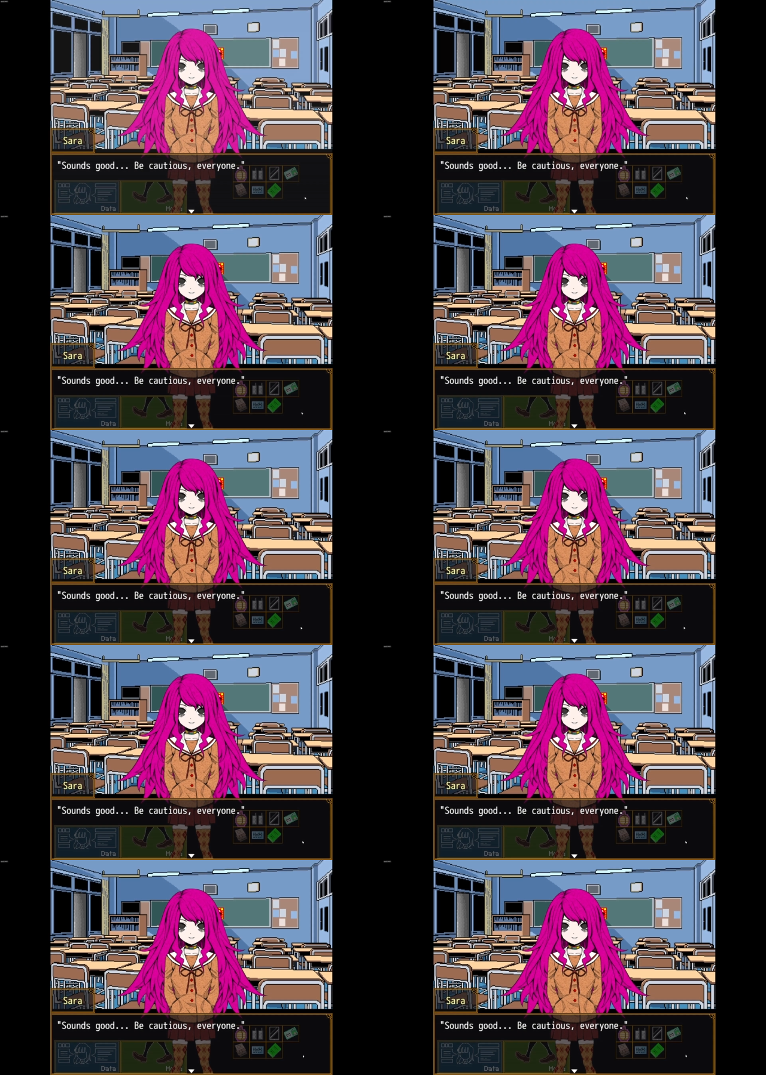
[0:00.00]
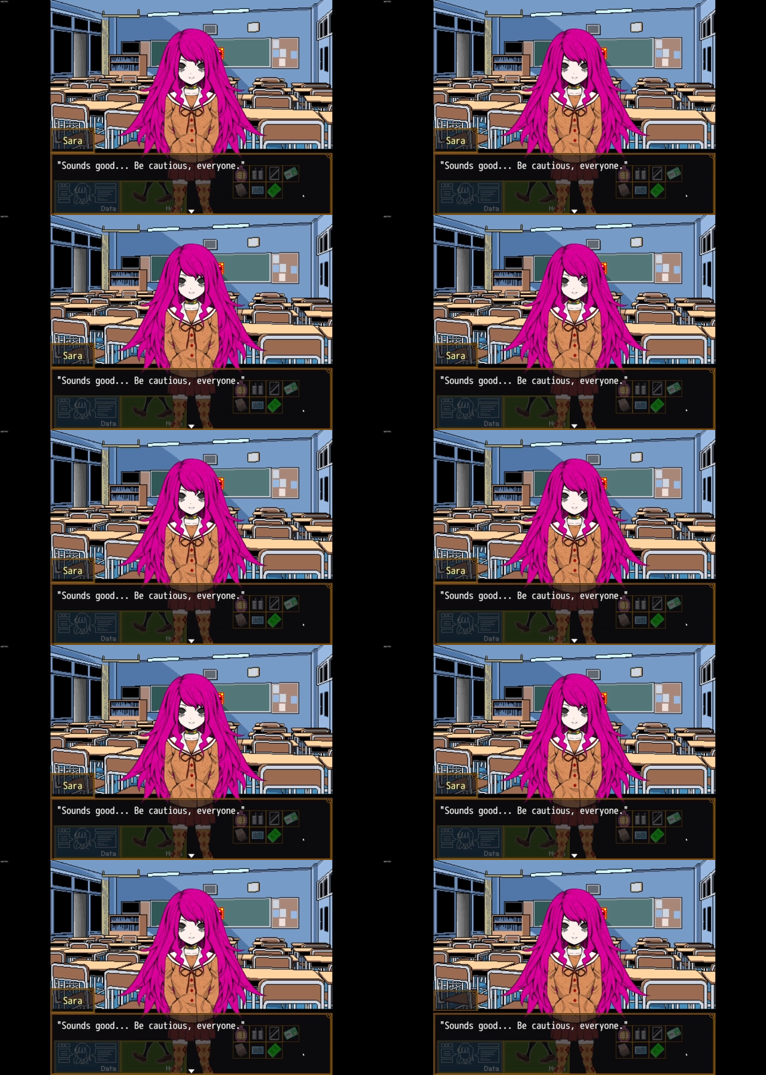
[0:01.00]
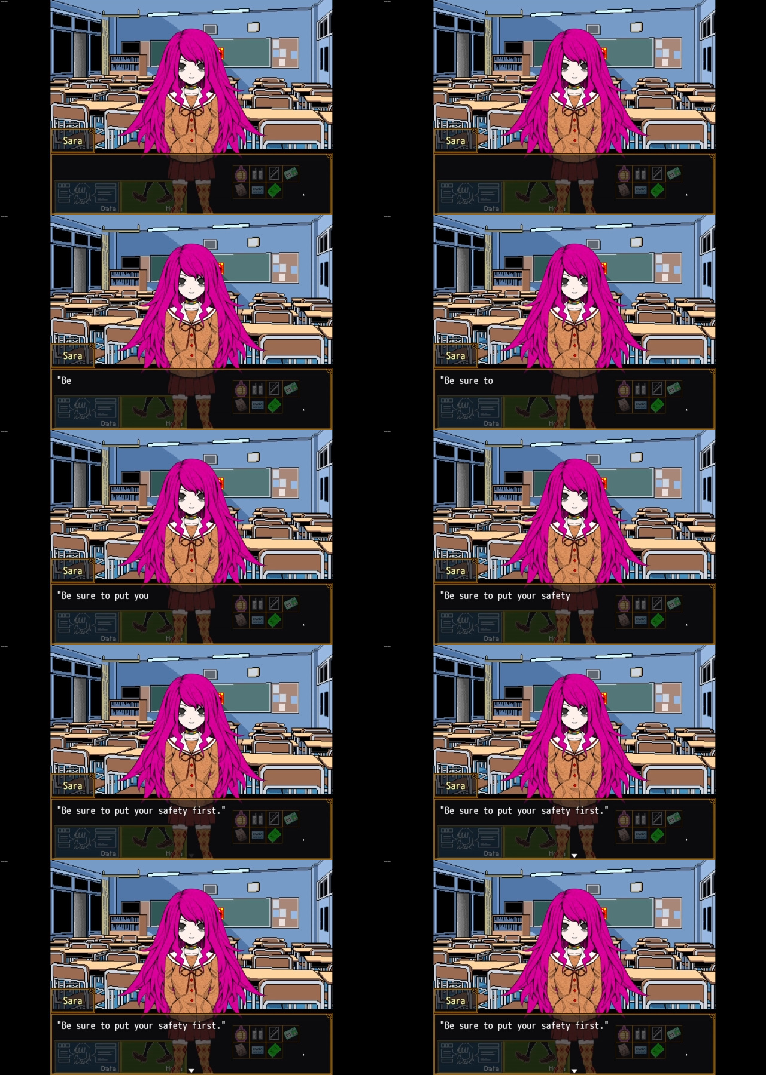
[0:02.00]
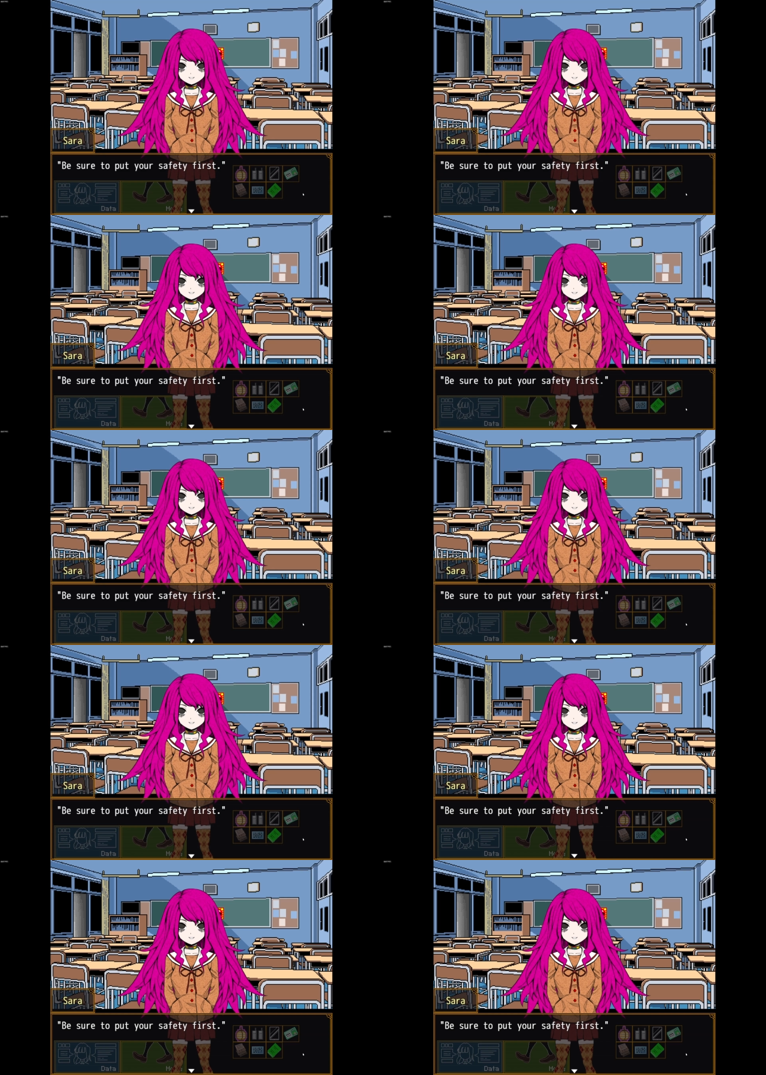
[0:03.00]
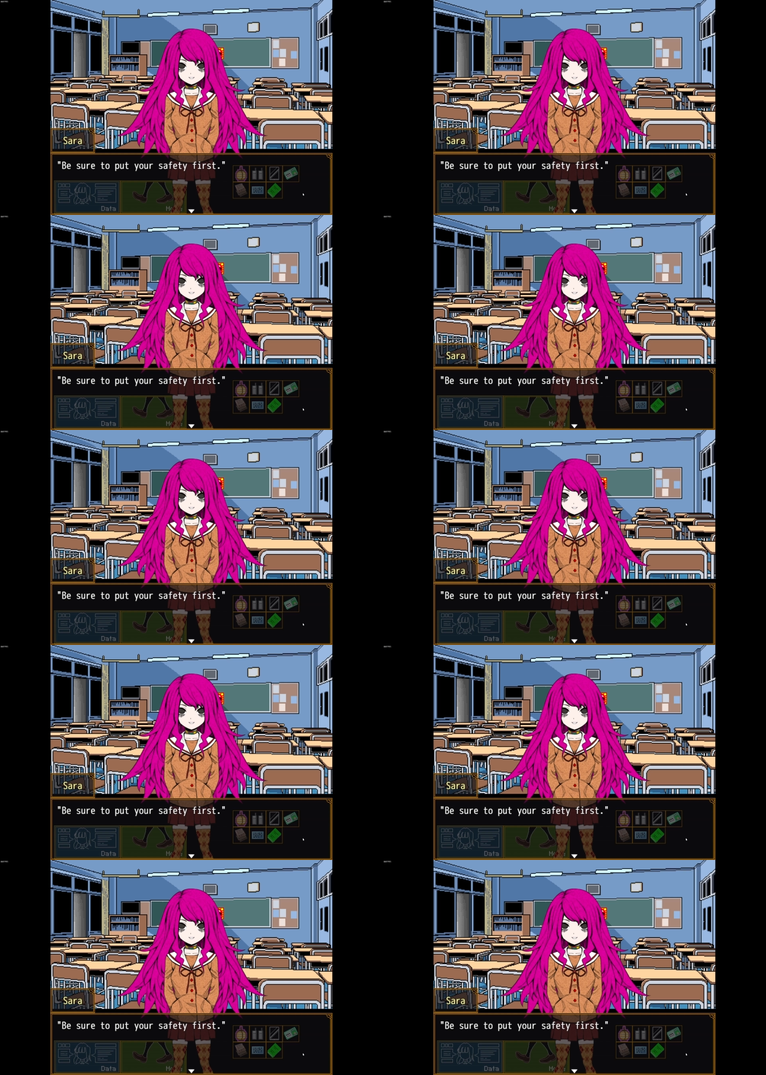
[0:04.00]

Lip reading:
(no speaker visible)